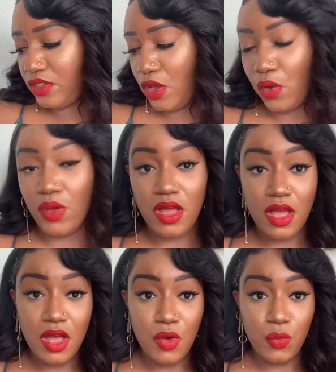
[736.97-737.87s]
So
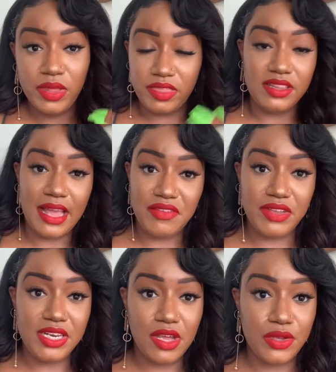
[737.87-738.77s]
within that
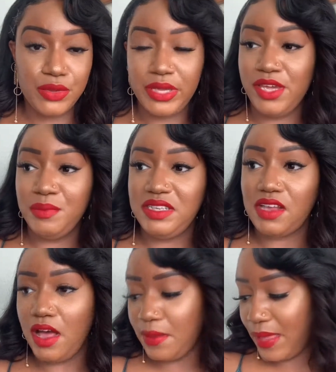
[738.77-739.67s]
video, you'll hear me
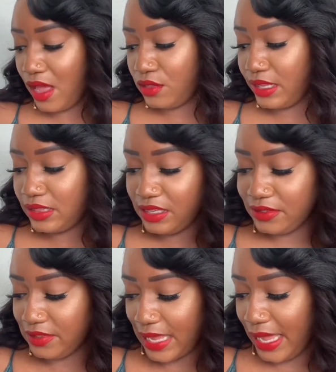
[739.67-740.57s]
talk about that
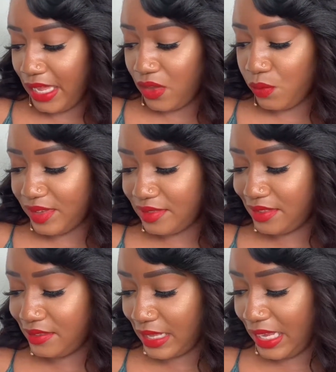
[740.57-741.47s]
this night was
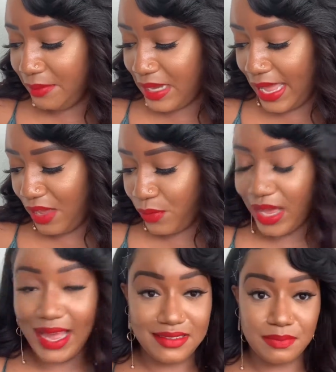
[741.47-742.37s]
the same night
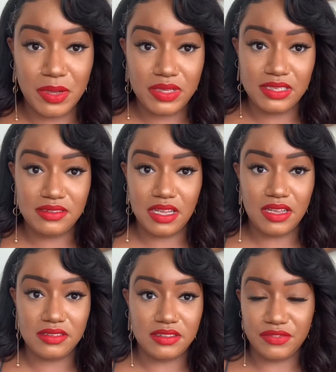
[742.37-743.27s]
where I spoke in
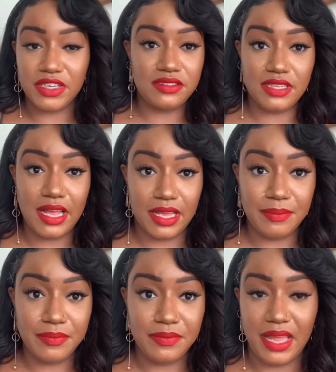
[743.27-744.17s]
tongues the first
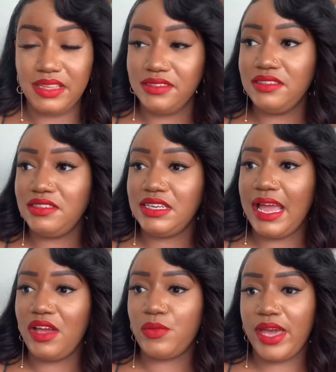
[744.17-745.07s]
time. Like this is a
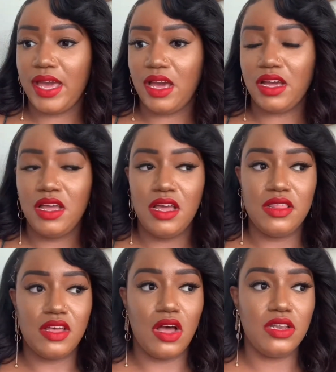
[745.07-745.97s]
night where
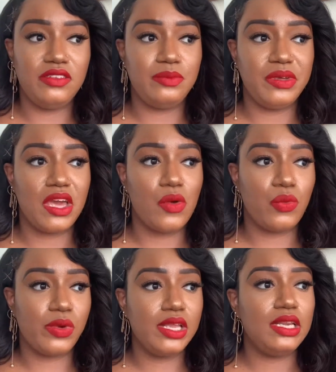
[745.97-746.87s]
the Holy Spirit
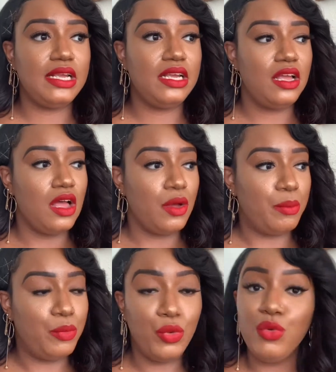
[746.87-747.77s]
really
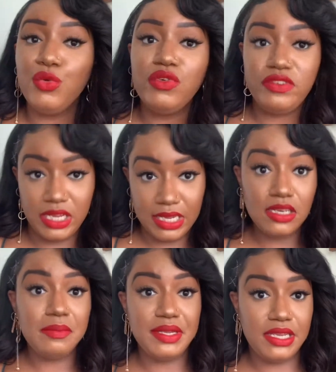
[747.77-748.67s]
moved
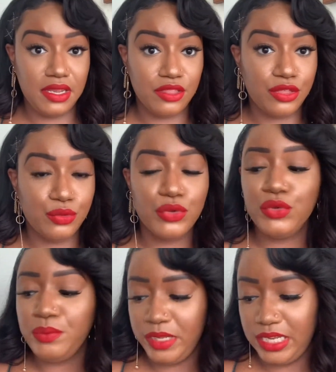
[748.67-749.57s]
in me and
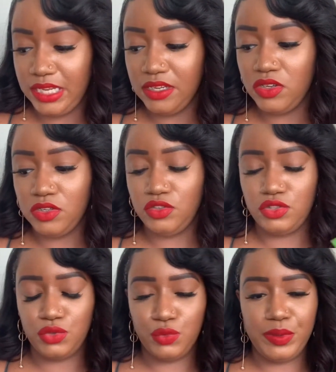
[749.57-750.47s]
through me
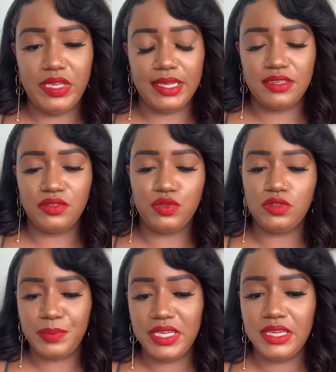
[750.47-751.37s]
to begin to
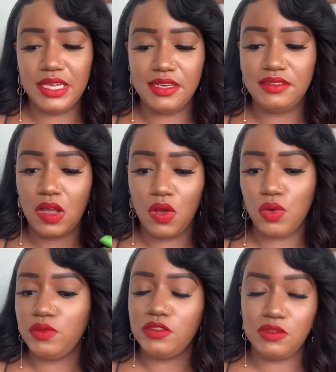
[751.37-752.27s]
speak in its
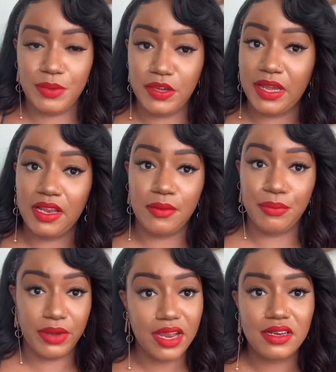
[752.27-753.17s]
own spirit
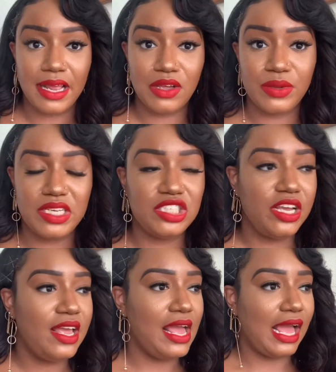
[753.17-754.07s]
prayer language.
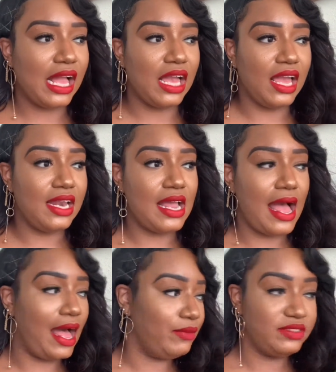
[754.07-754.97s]
And
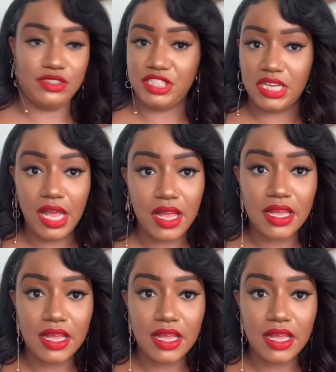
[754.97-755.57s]
I was in shock.